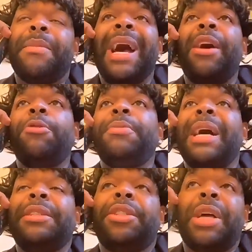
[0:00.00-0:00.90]

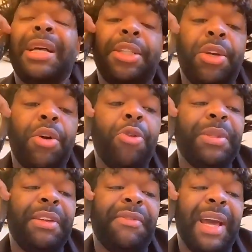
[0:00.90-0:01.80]
I sure
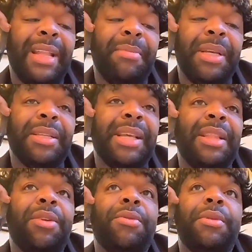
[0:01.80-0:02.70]
hope she find it because
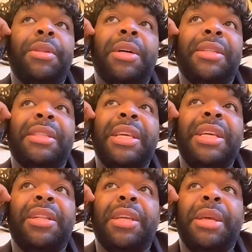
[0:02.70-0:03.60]
I know her
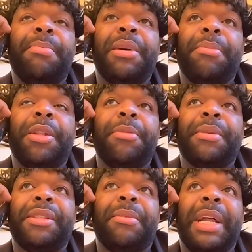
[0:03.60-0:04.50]
skin will get bumped
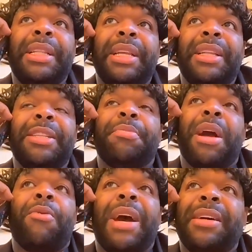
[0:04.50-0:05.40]
up or something like that. That's
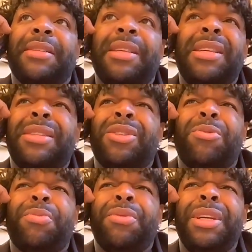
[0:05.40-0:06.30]
probably why her skin's
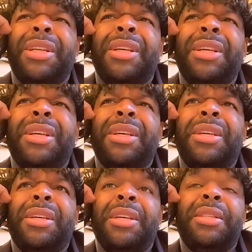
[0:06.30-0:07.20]
so pretty.
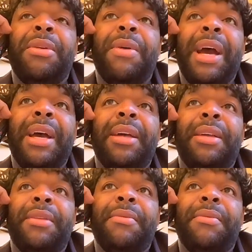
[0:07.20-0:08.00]
Is that why?